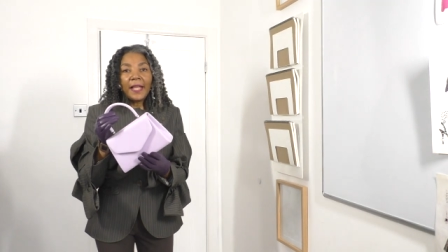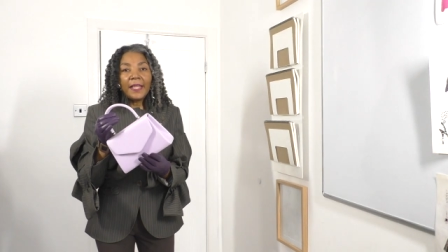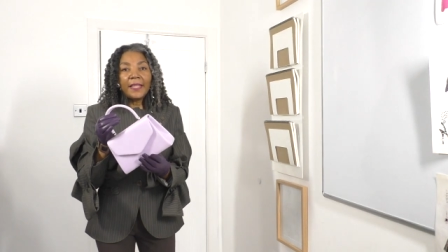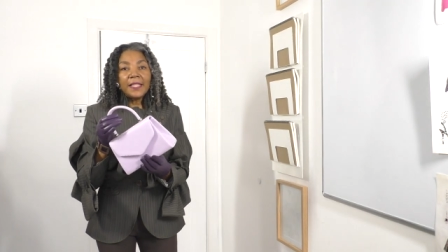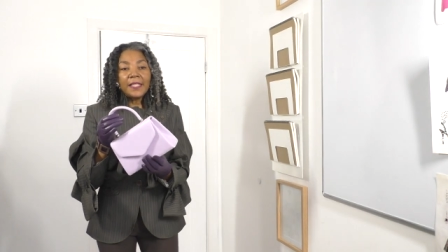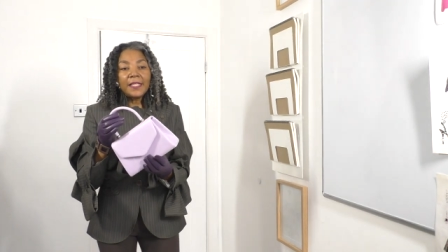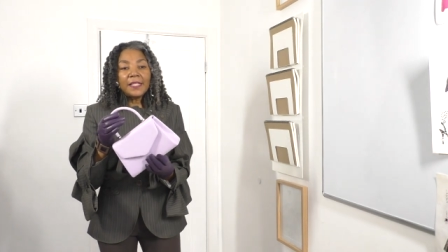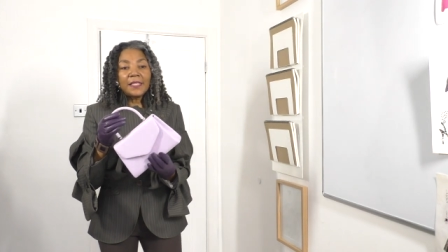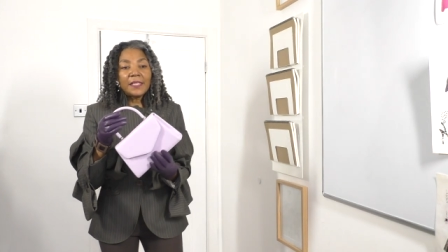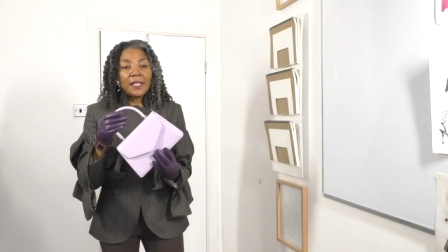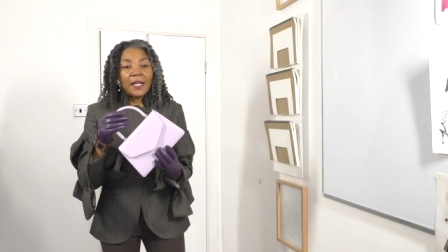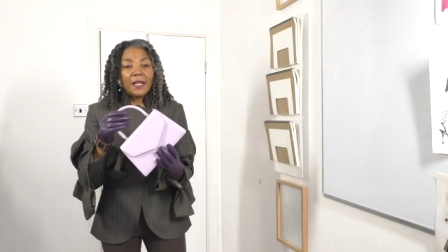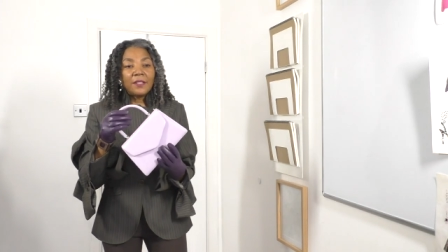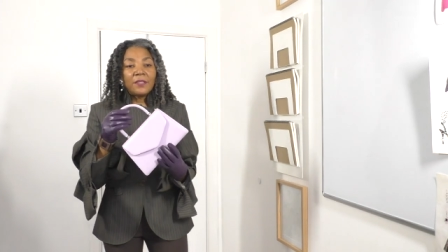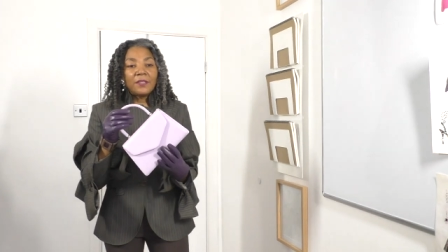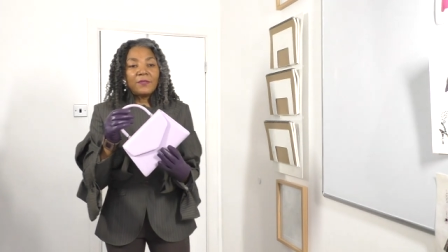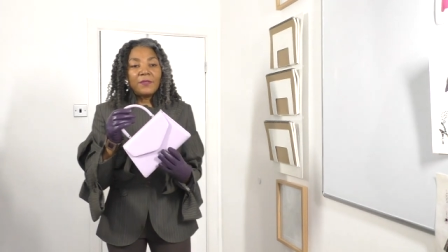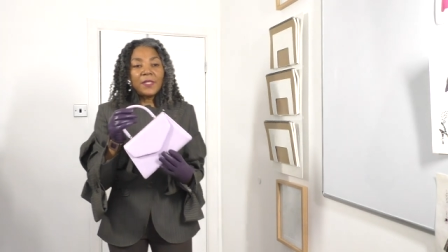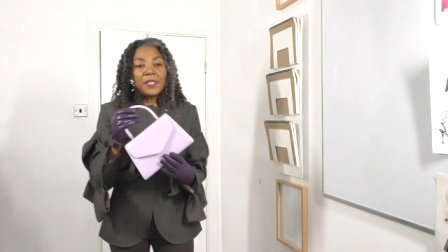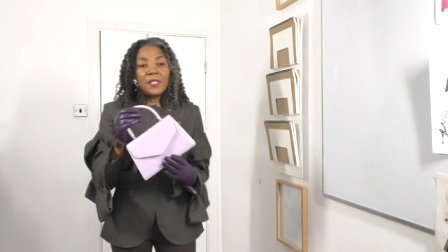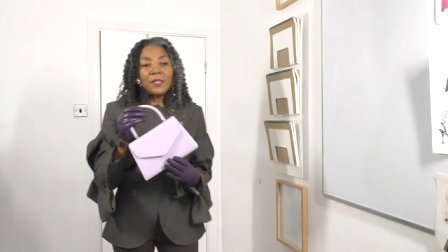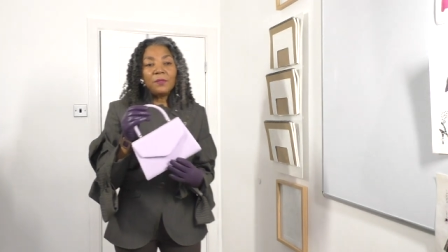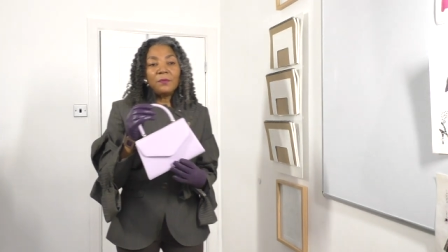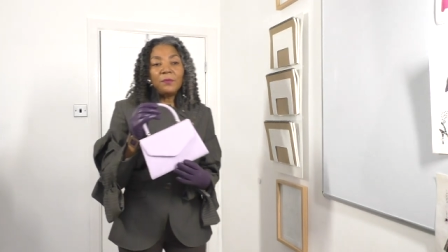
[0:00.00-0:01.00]
and this, the
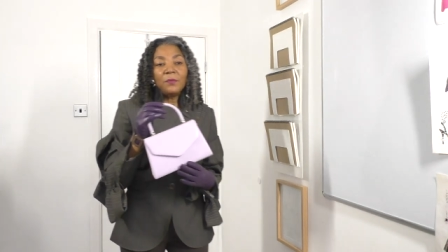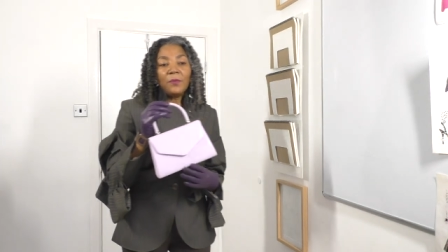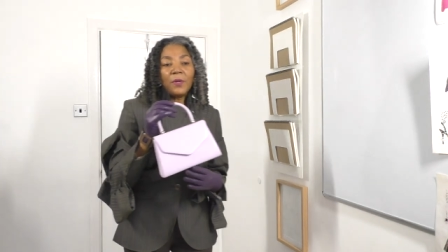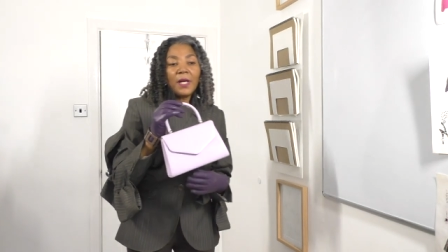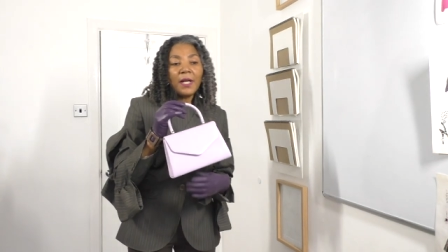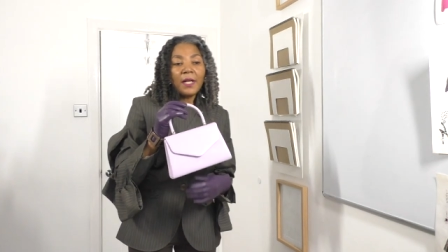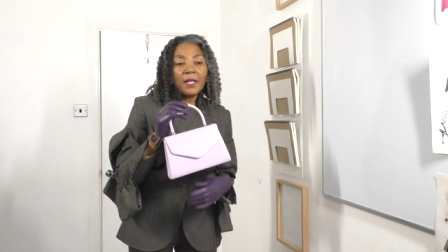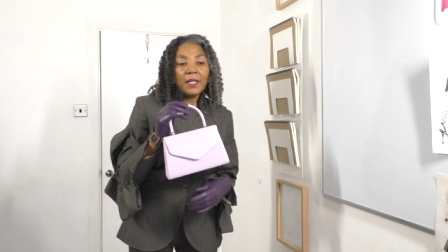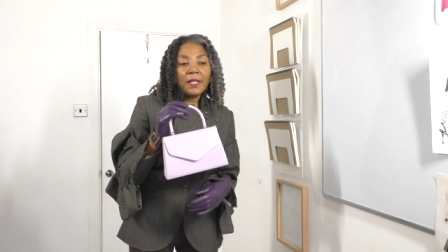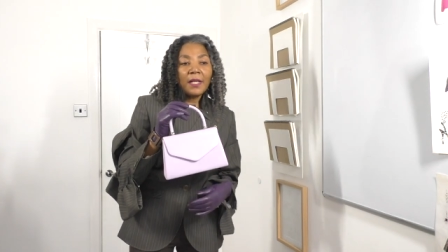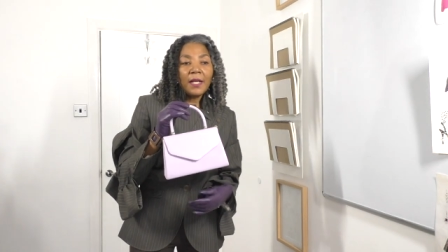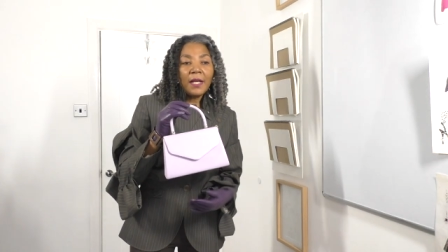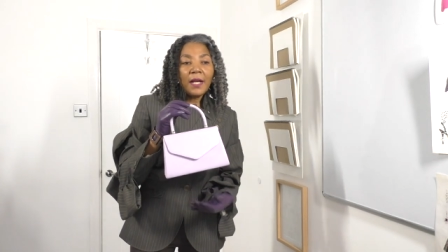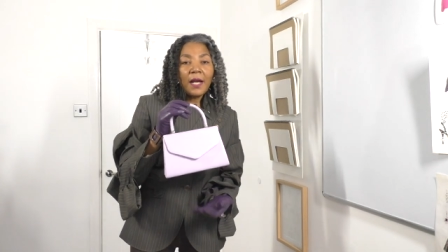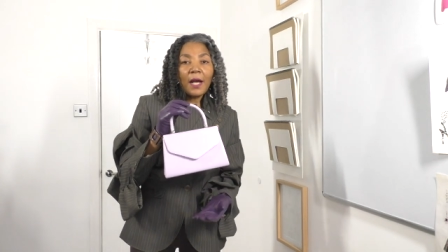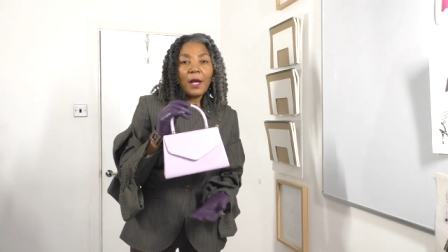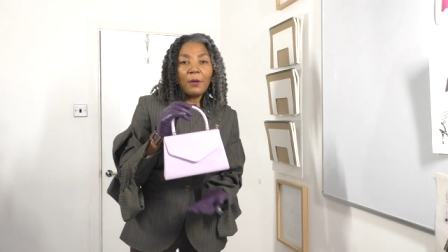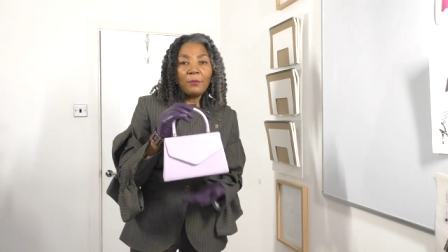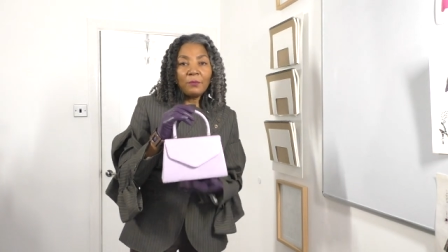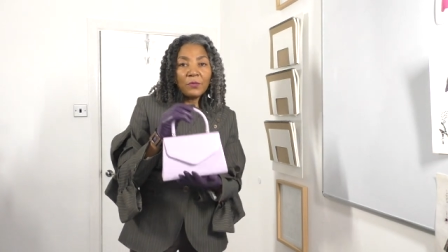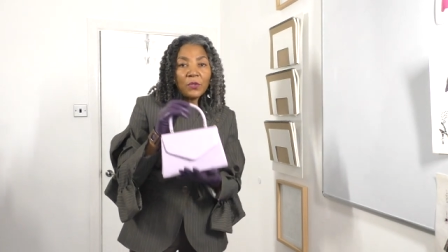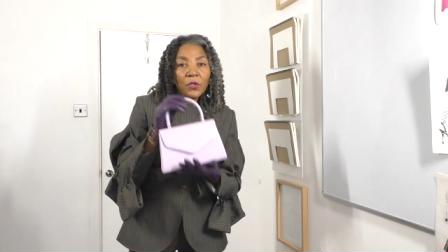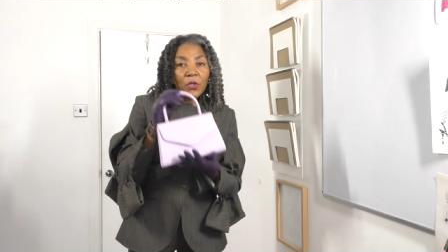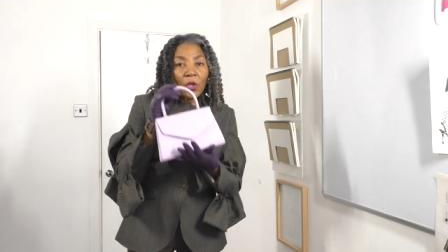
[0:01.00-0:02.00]
reason why
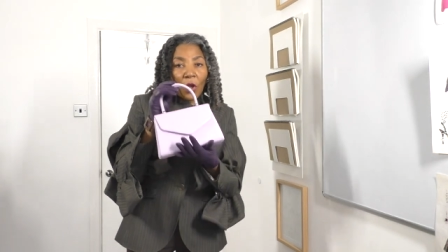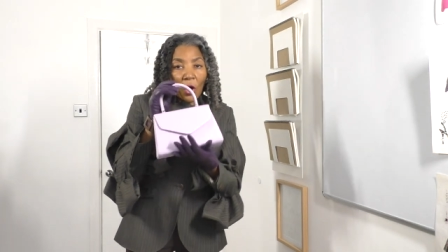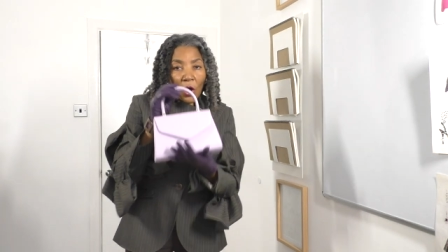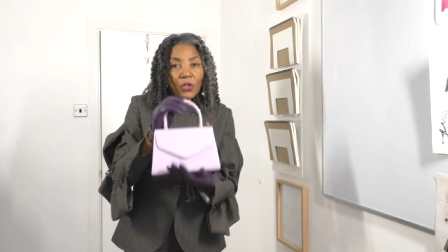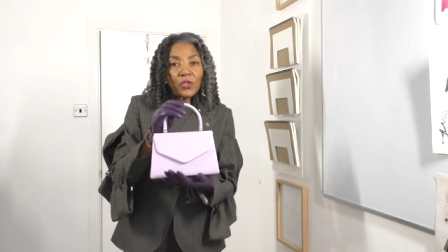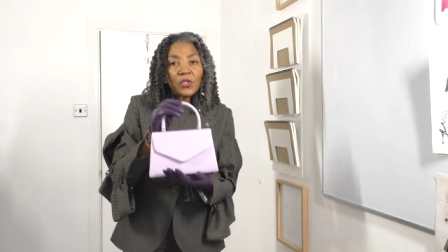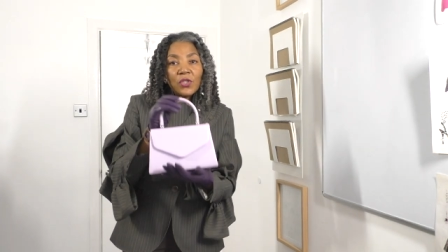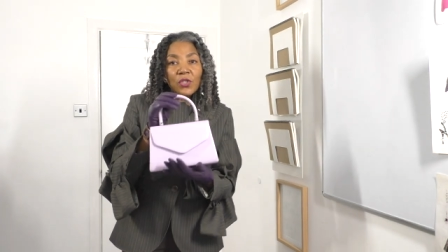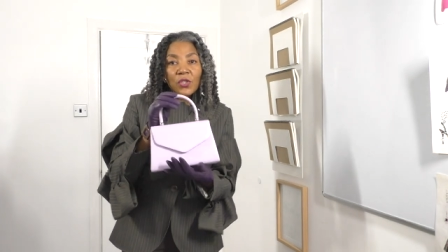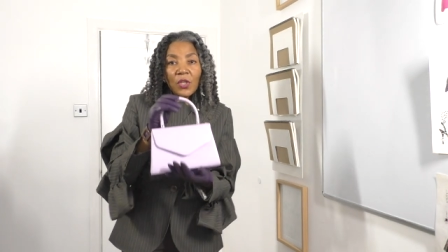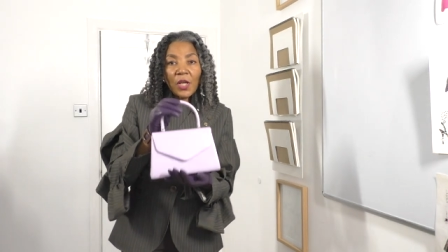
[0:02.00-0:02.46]
I'm not